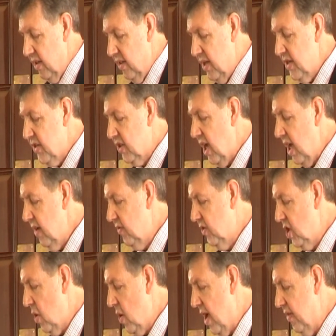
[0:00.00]
This gave
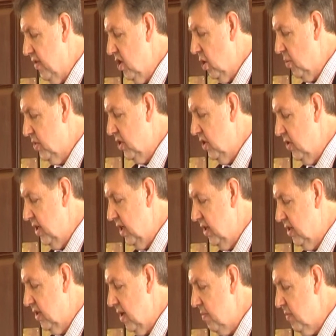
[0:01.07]
Joanne the opportunity
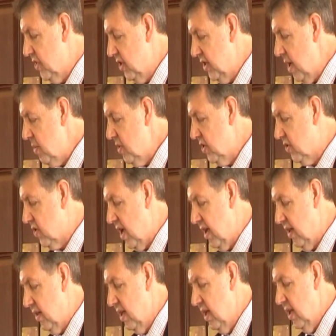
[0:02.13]
to
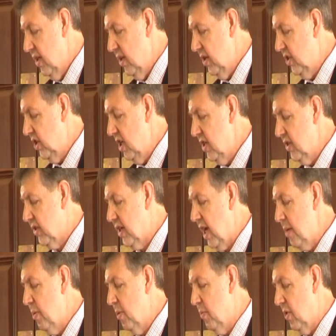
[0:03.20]
demonstrate that she is
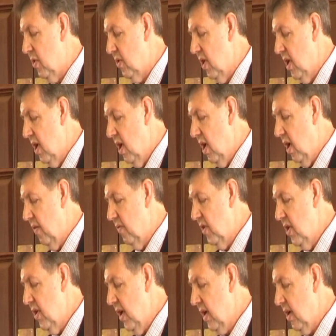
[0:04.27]
capable of
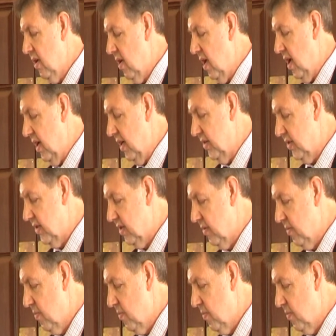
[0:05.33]
learning her lines.